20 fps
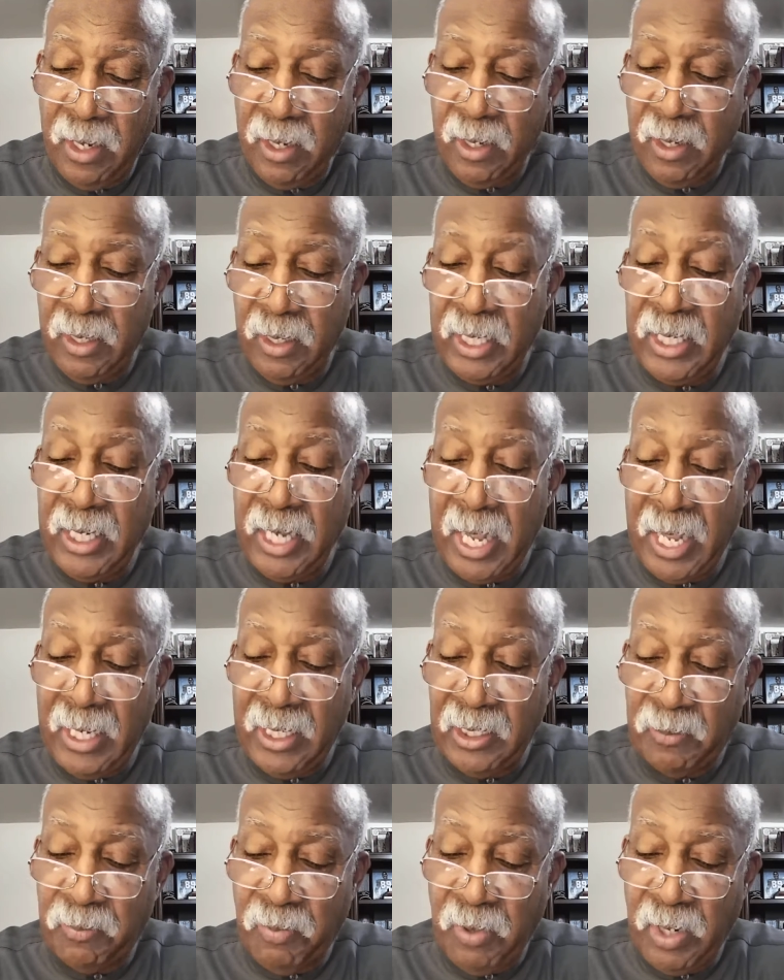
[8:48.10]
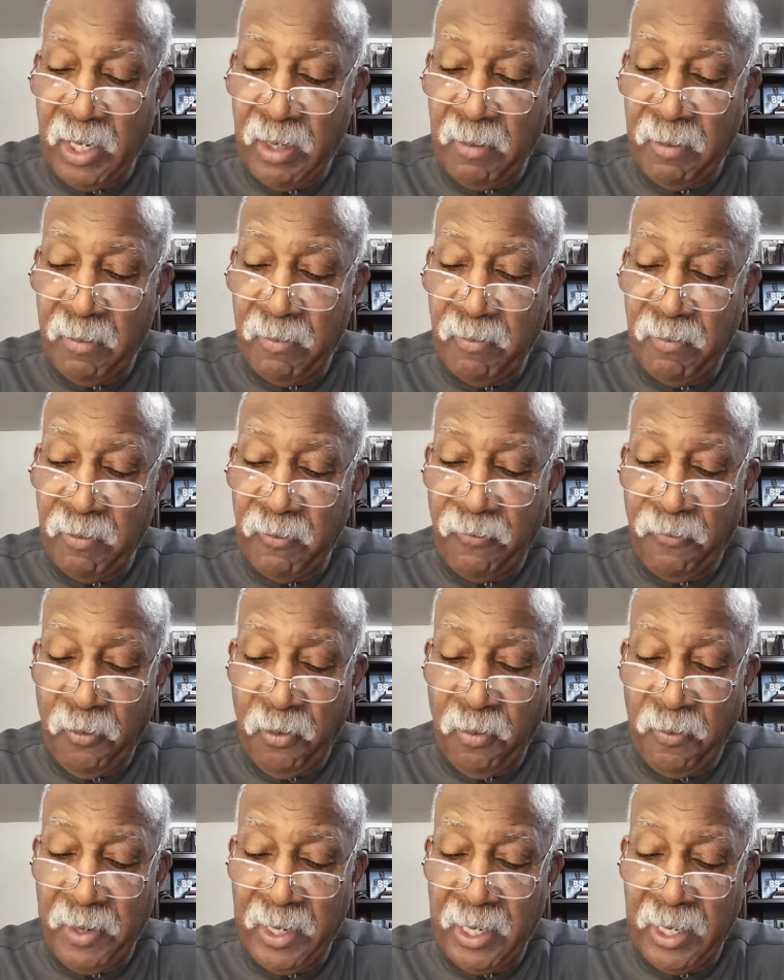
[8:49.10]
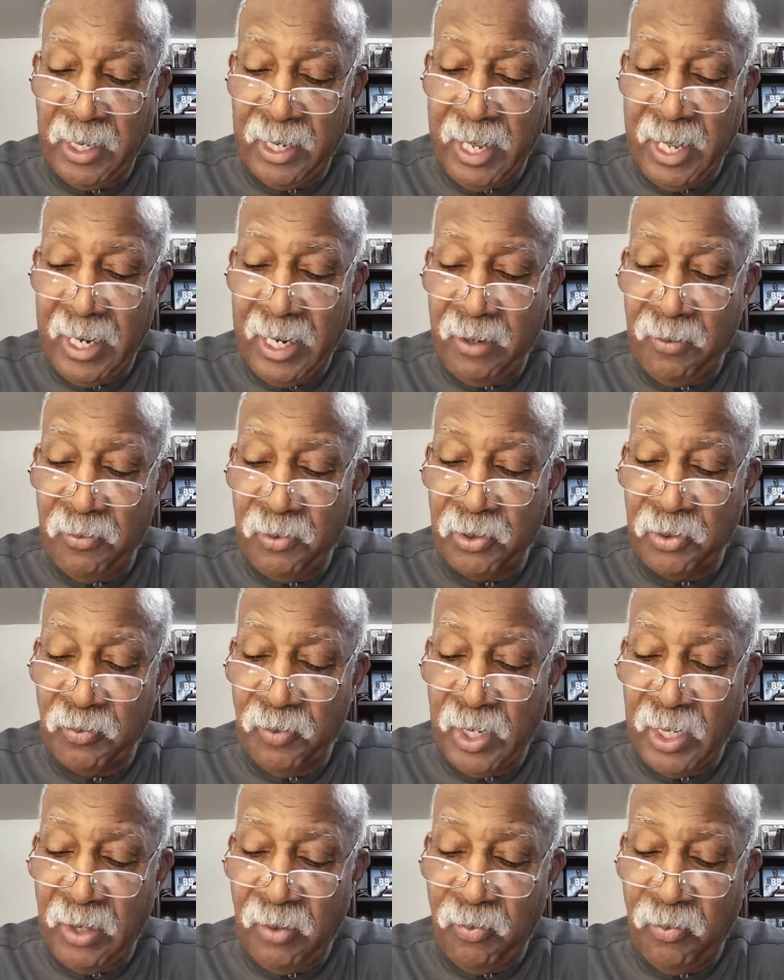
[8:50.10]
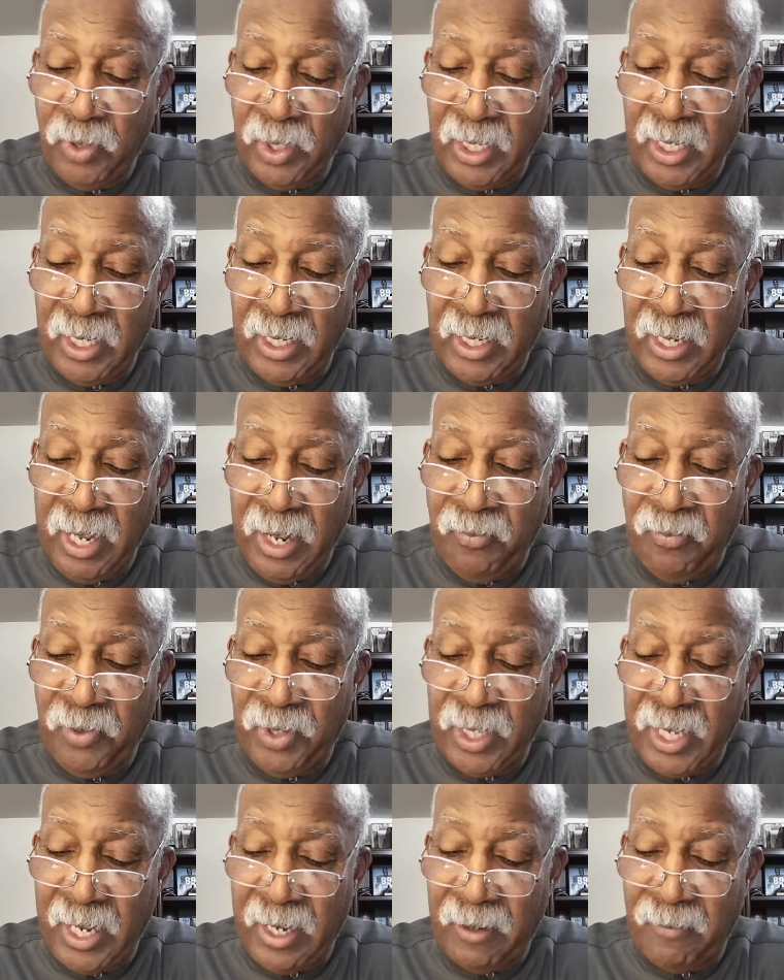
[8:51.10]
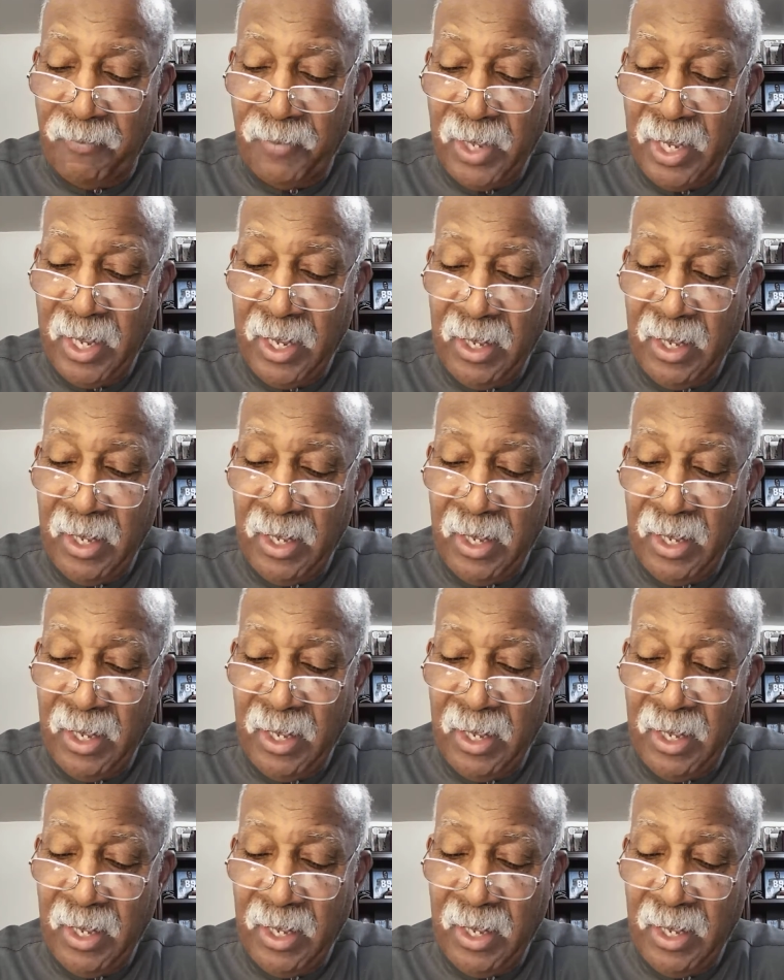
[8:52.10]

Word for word: uh, and he spread it before me, and it was written within and without,